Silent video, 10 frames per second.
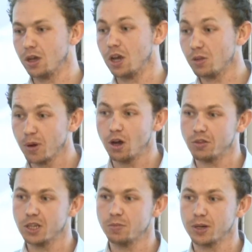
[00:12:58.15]
As part of
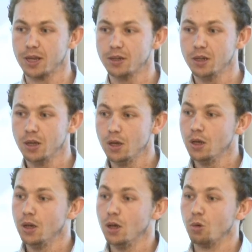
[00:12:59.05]
Zika Plan,
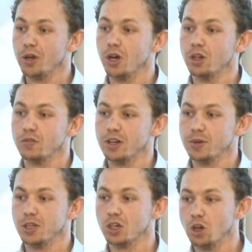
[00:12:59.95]
we are
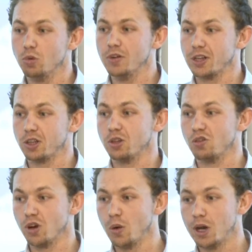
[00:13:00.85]
developing the Global Vector
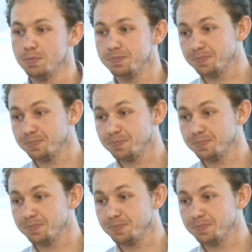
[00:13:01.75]
Control Hub.